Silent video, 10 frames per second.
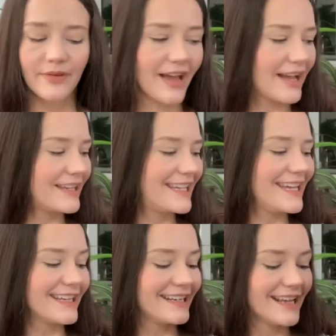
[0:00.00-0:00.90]
I
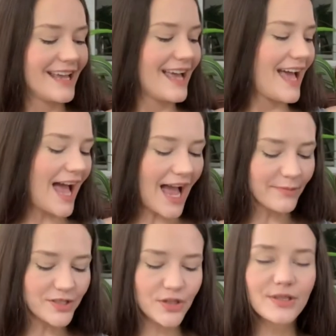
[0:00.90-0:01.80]
can't, I'm
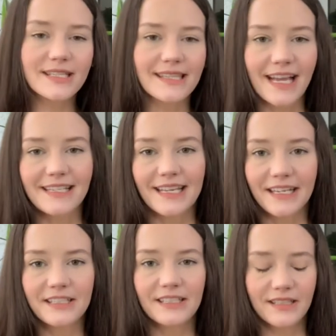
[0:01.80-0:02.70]
too
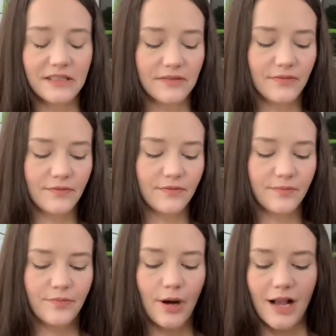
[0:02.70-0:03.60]
dyslexic to
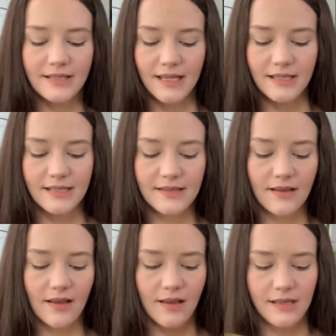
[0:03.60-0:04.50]
process
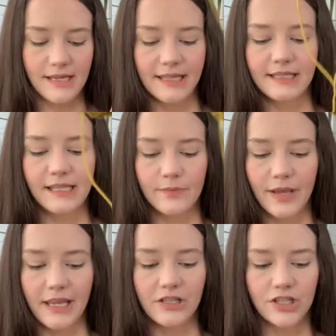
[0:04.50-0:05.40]
a nineteen
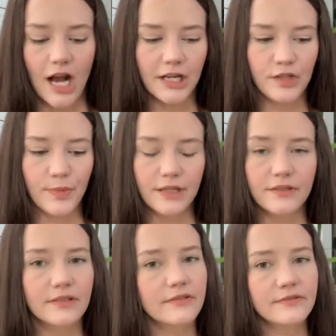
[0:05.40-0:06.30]
page document.